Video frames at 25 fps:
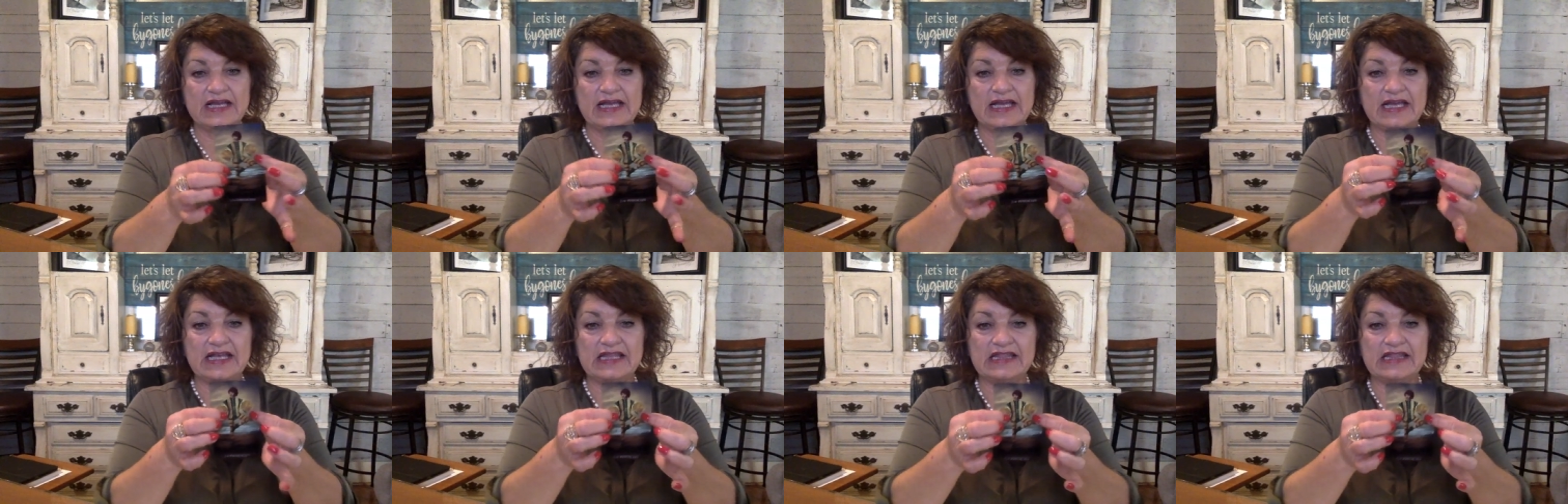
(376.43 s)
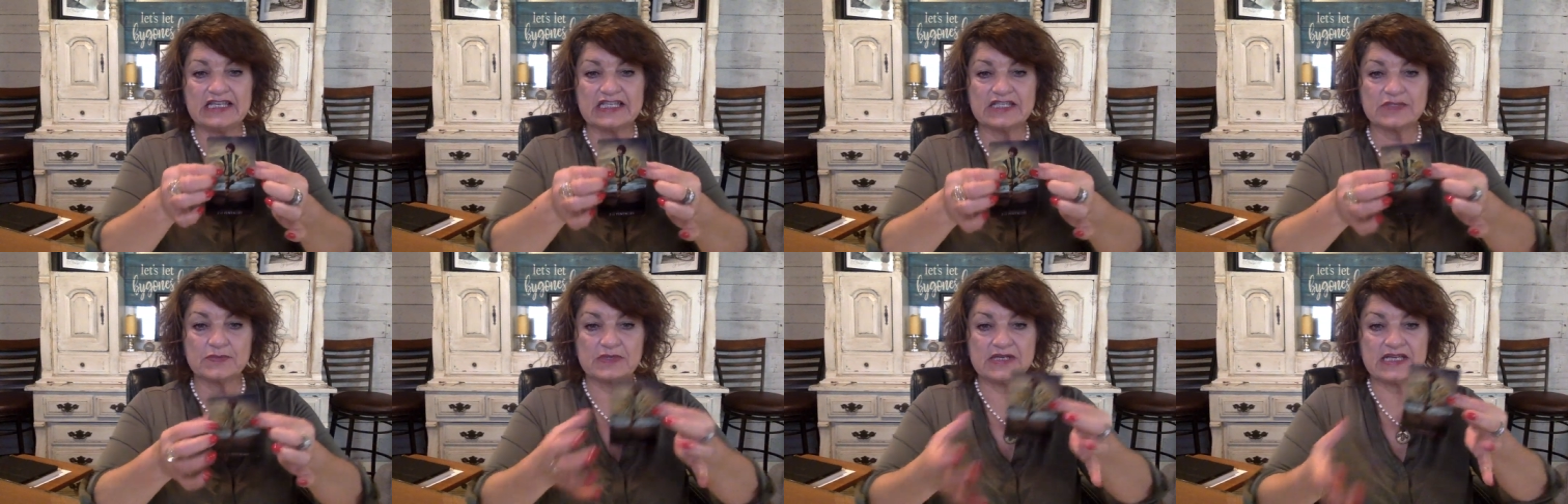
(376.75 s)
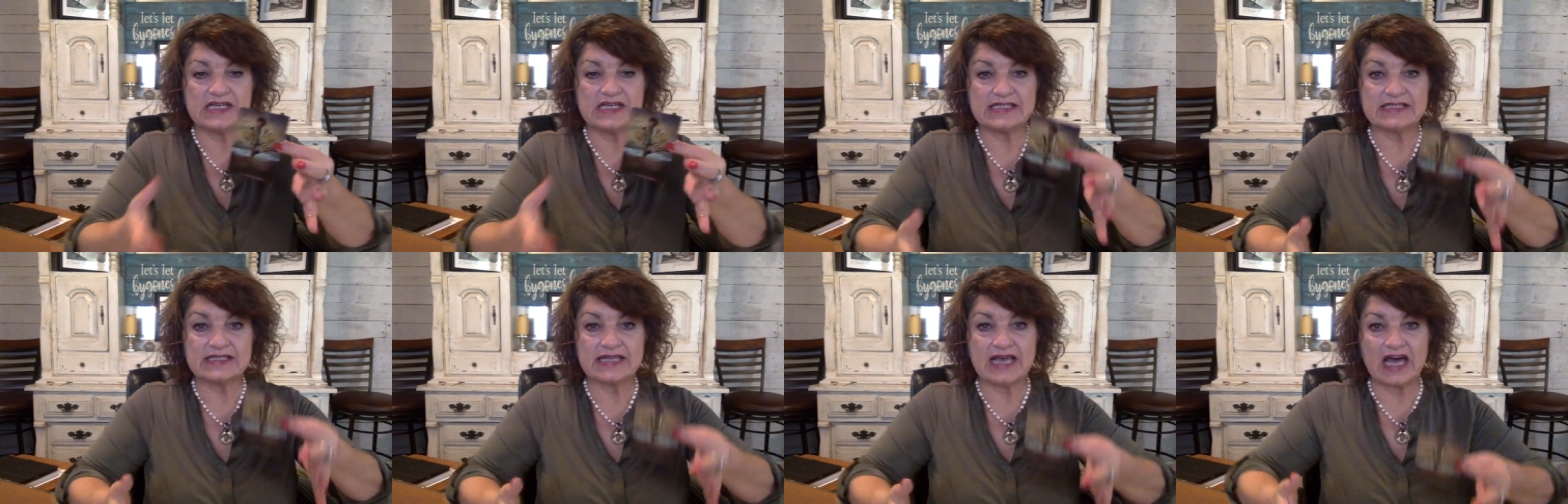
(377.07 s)
In this one,
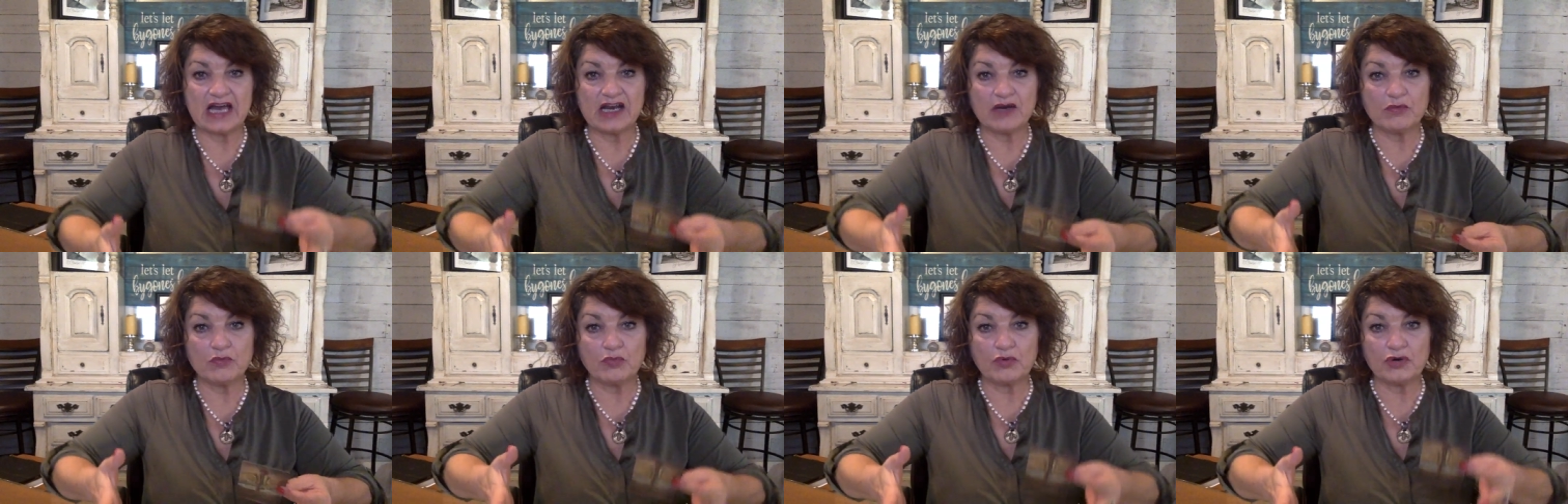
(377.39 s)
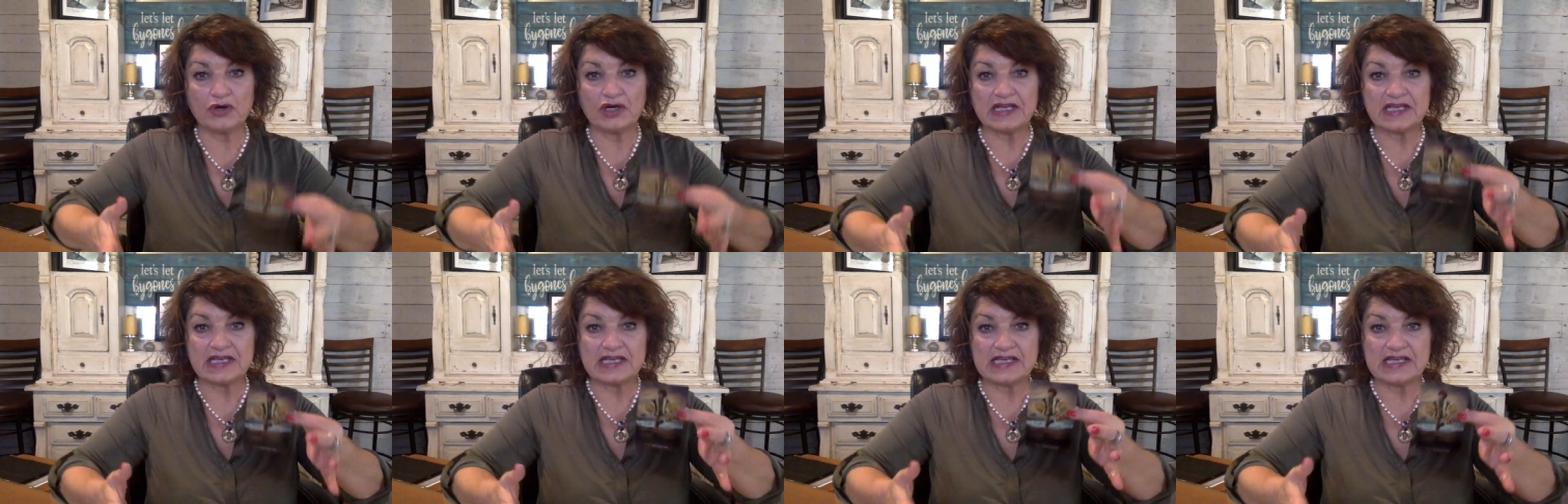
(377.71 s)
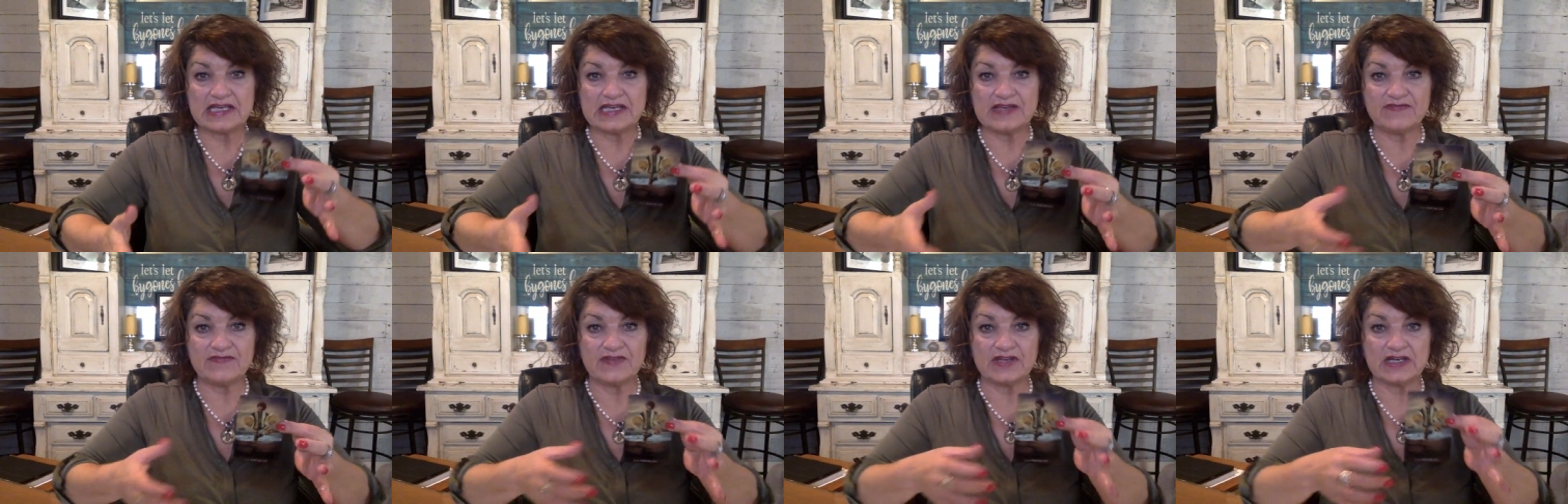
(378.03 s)
he's got them pretty
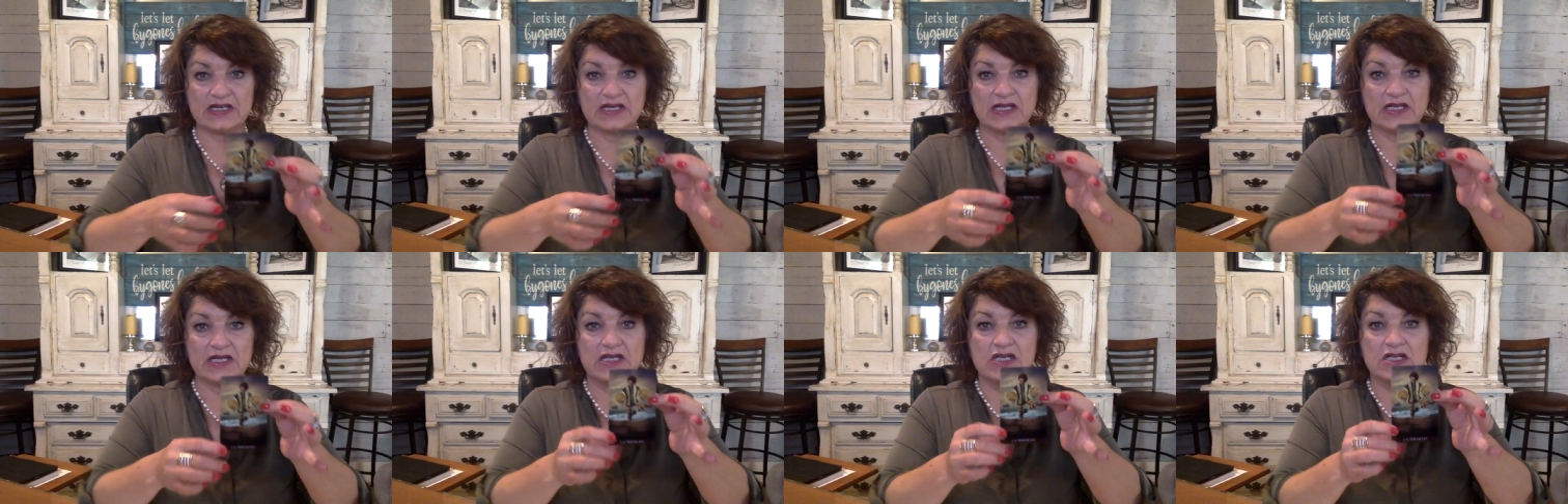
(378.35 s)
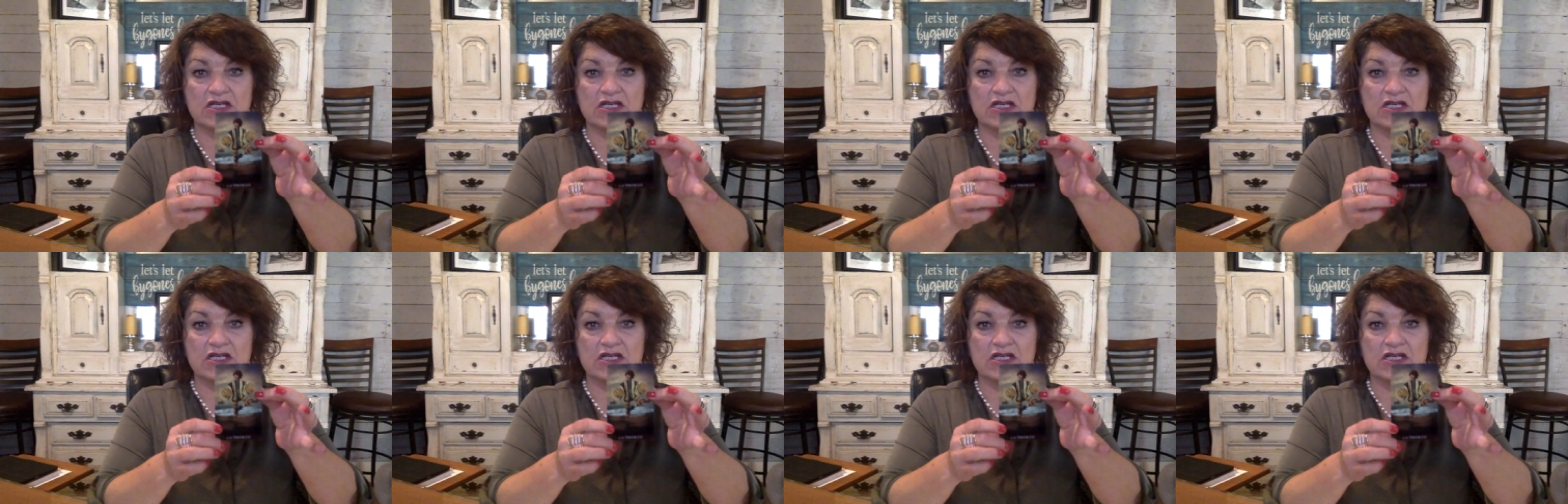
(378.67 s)
even.